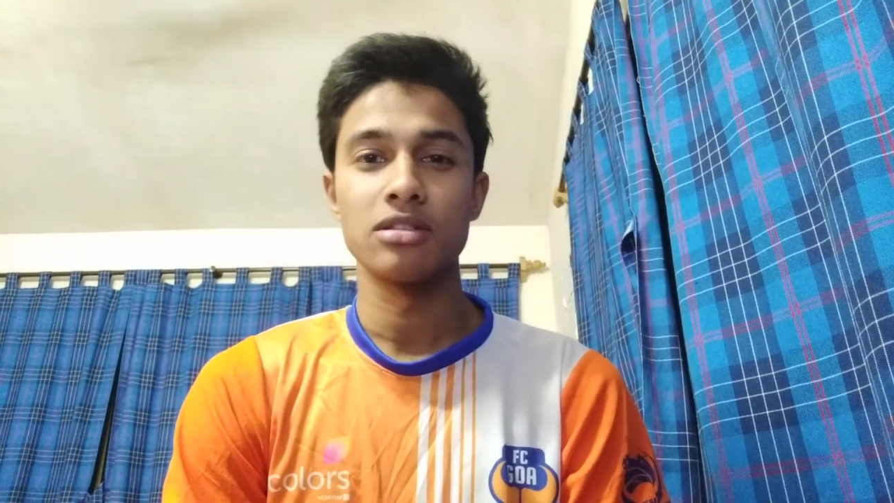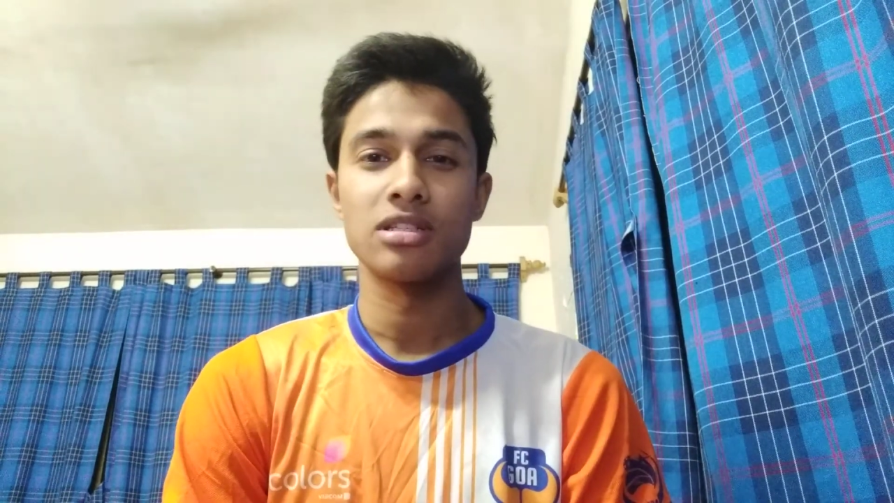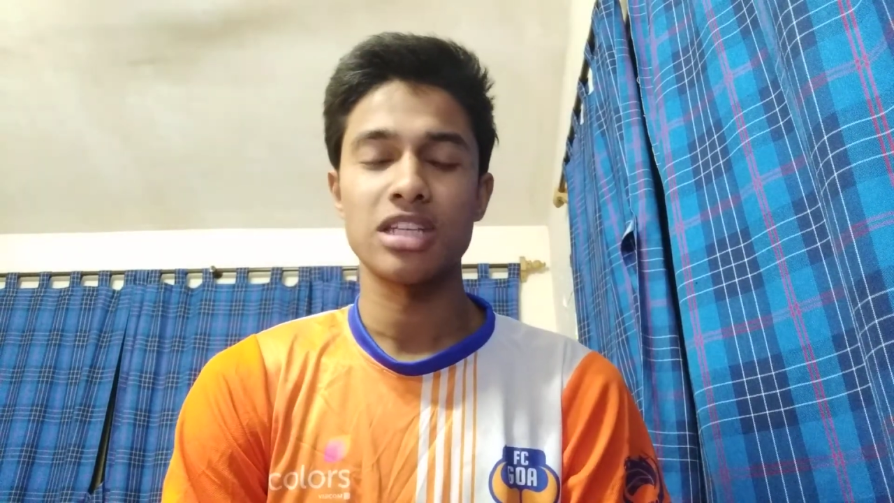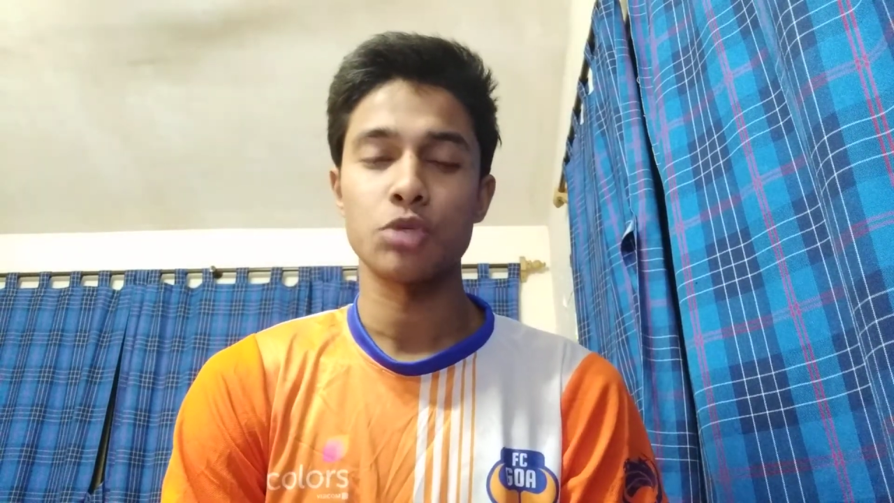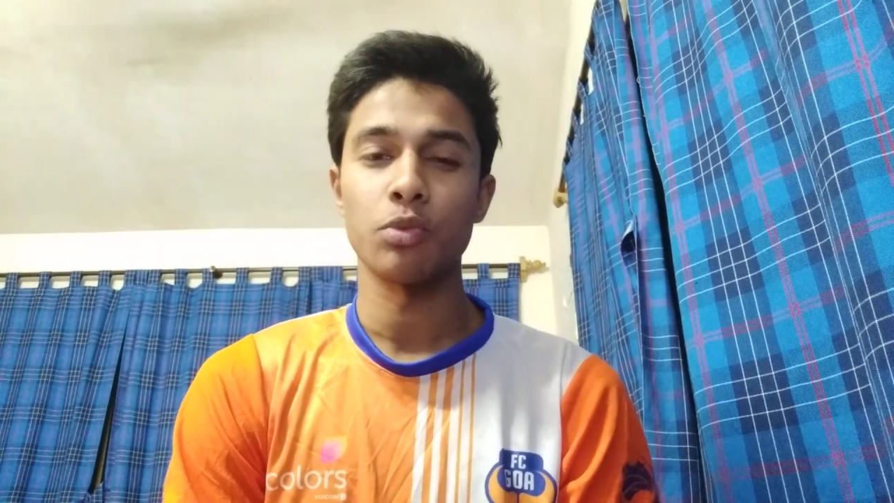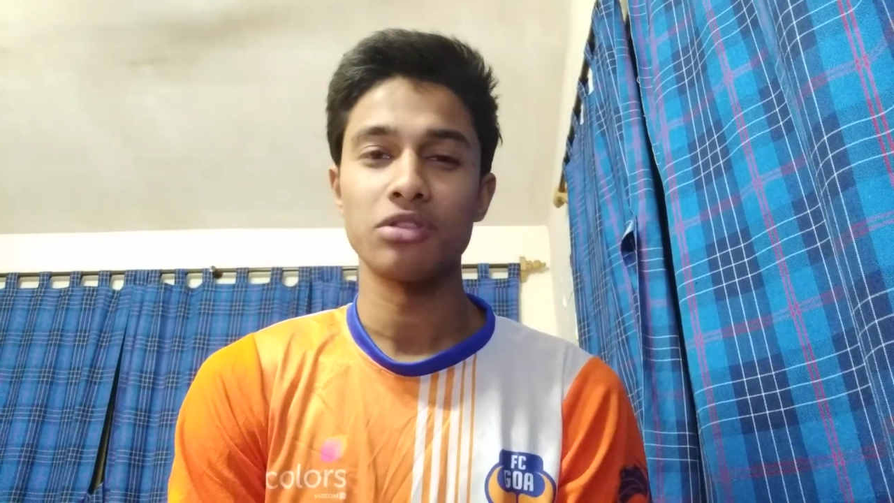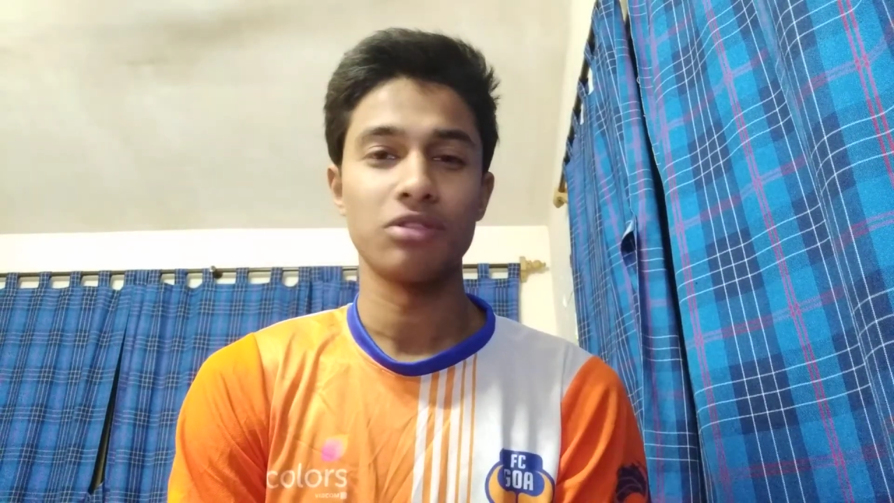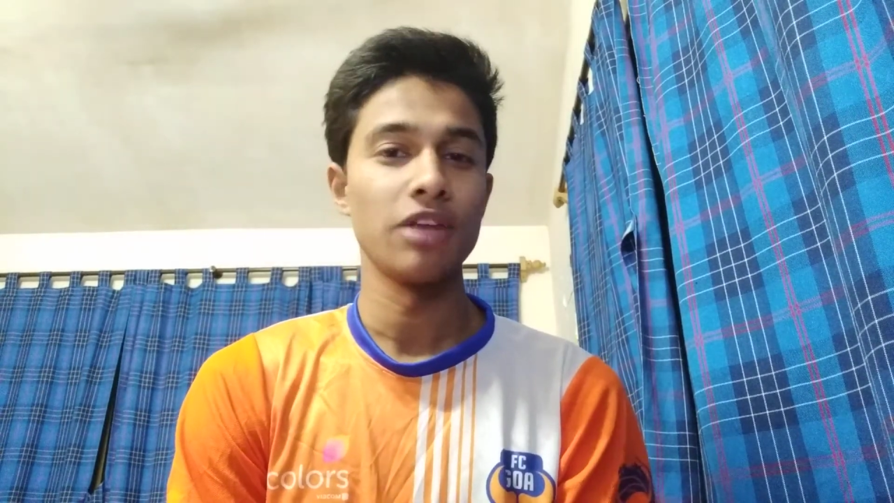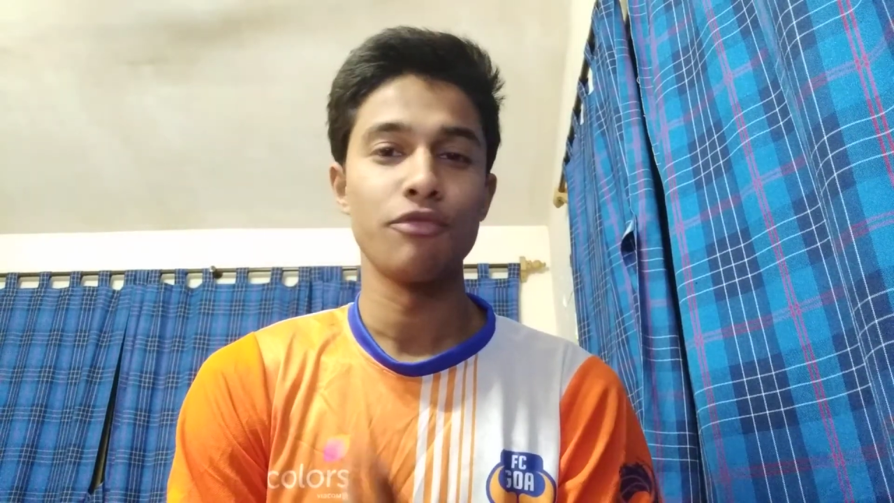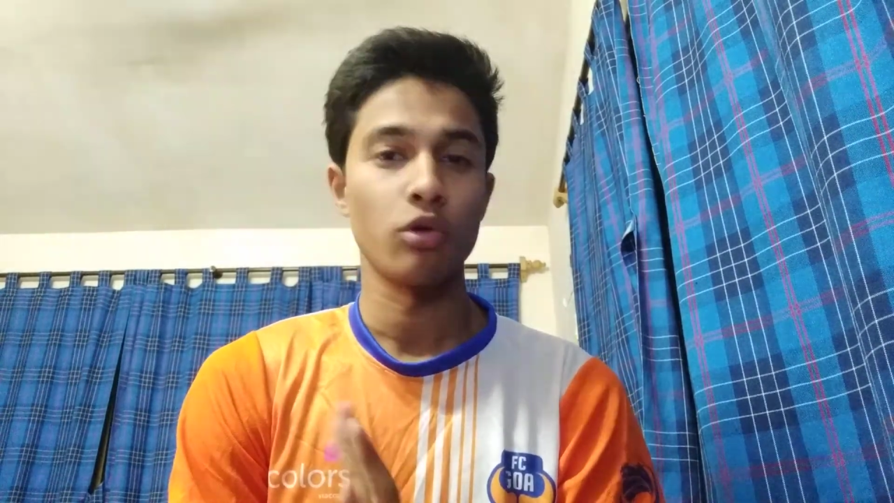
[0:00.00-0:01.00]
in
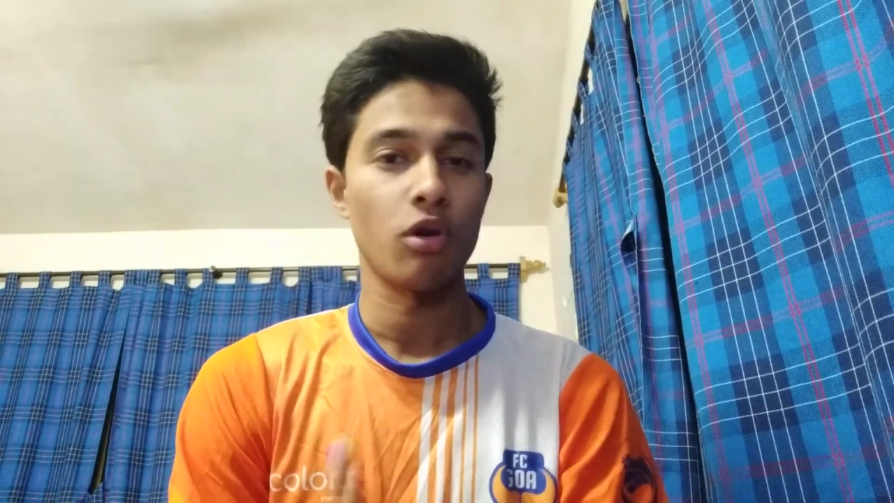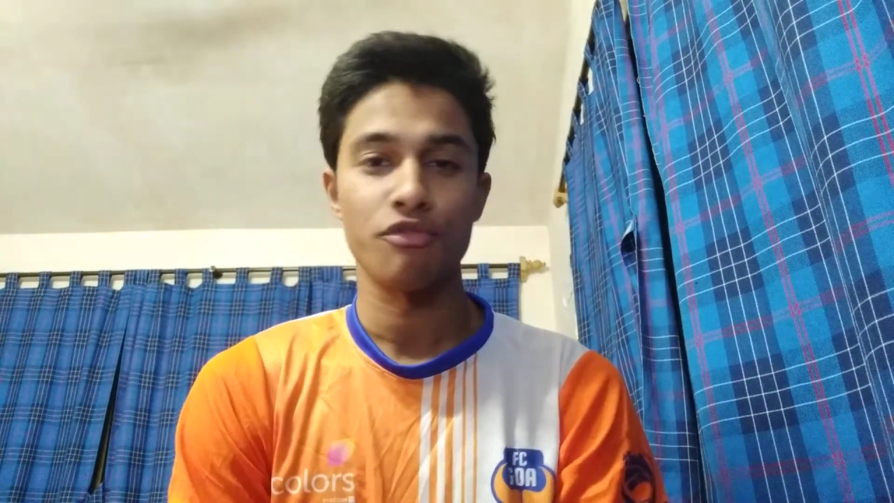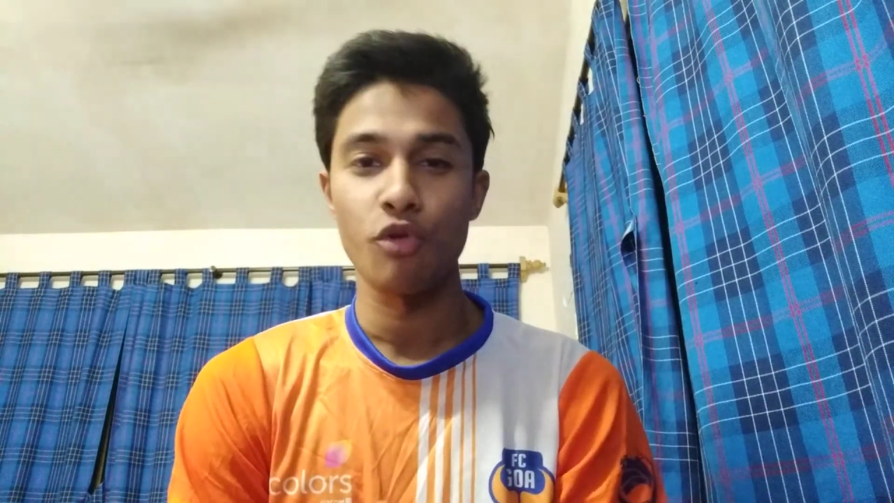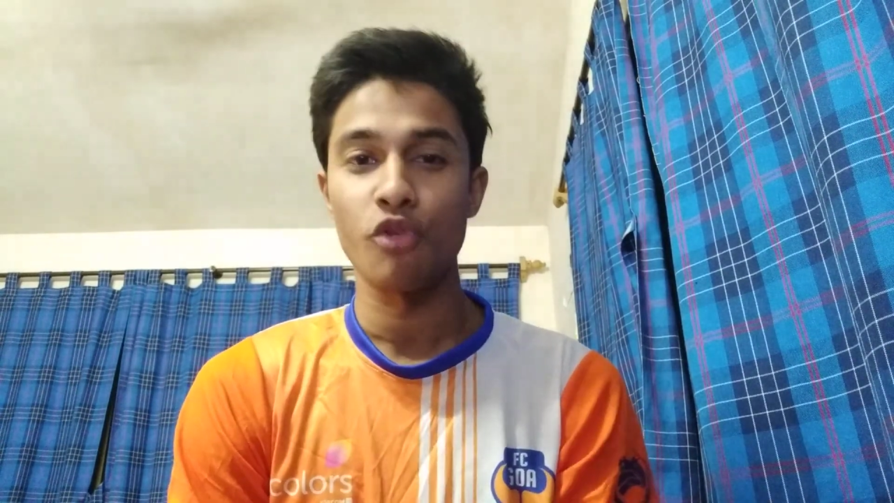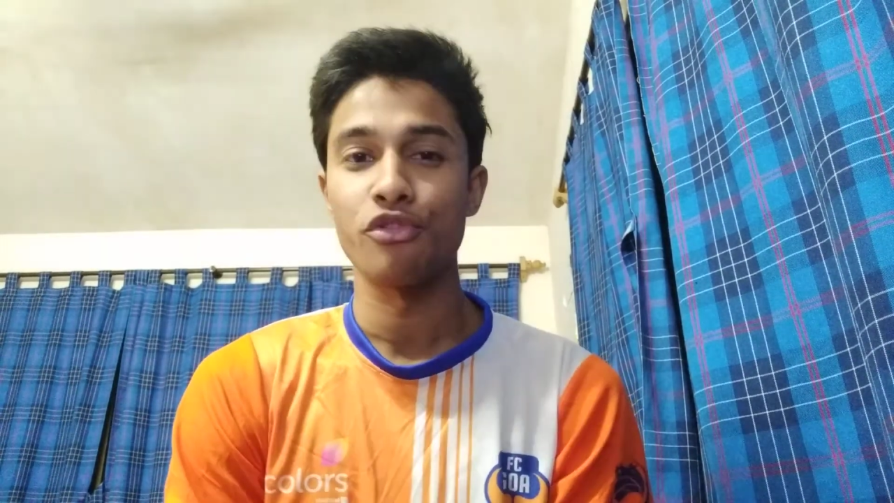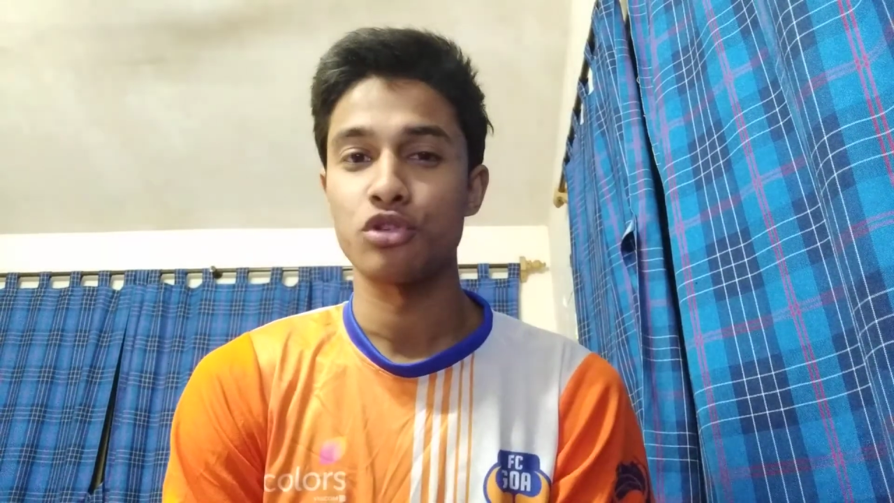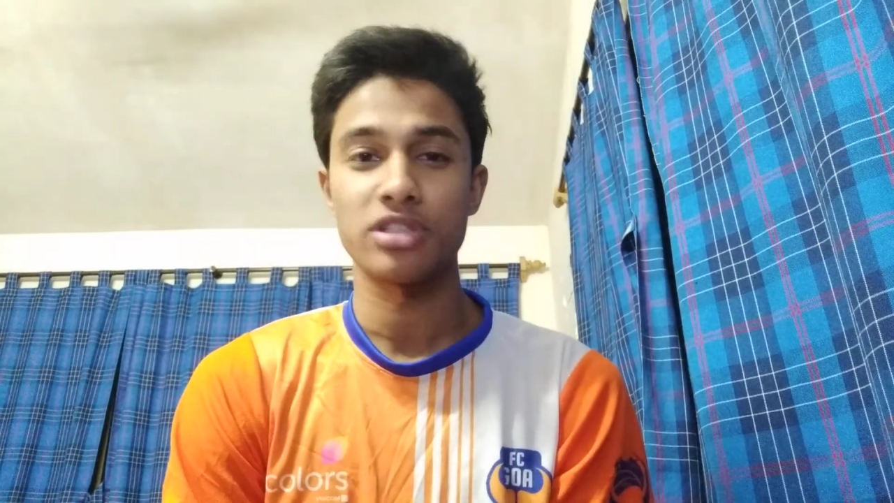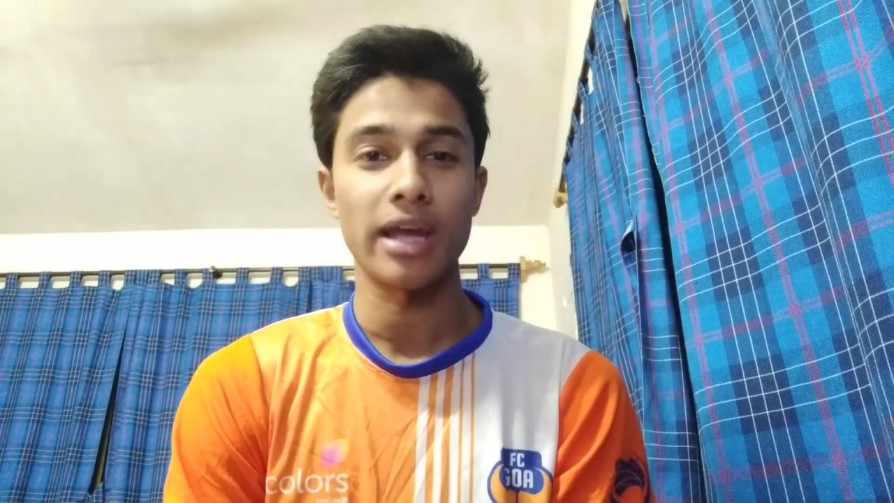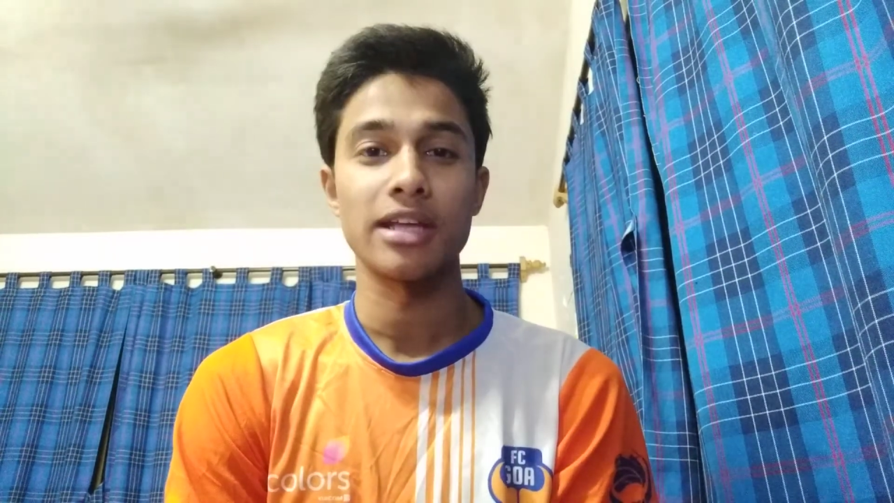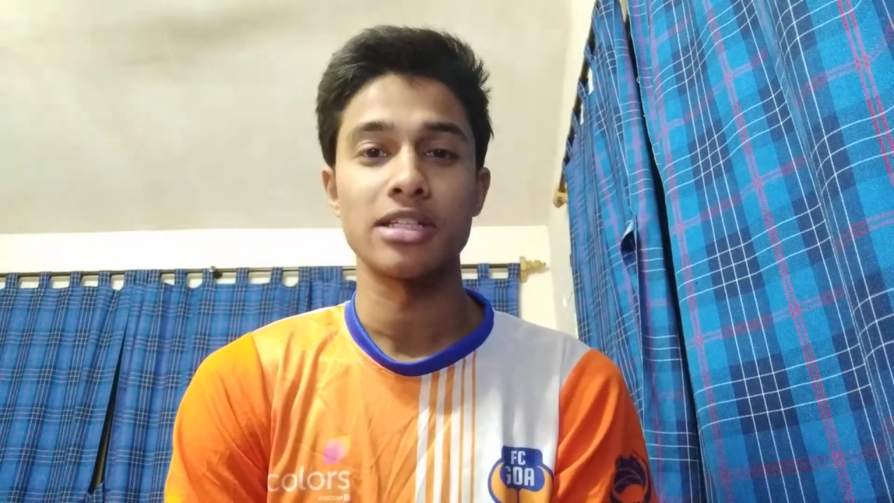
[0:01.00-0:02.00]
6.34 or 44
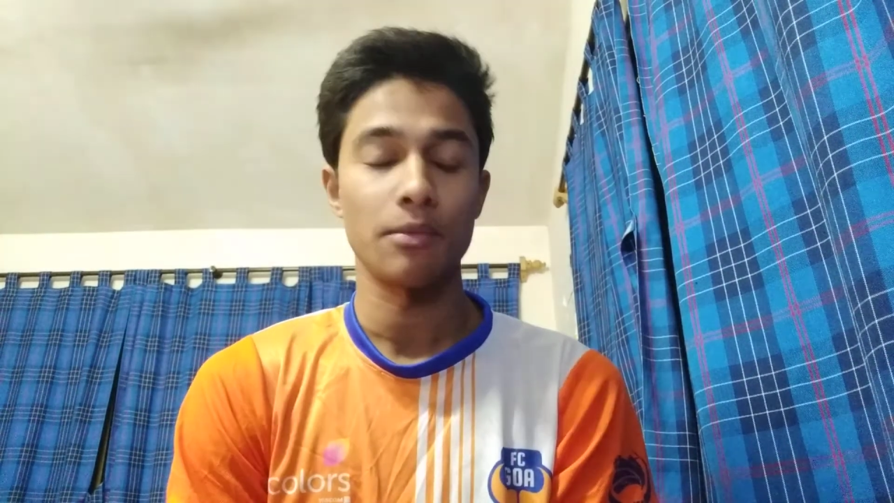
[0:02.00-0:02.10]
seconds.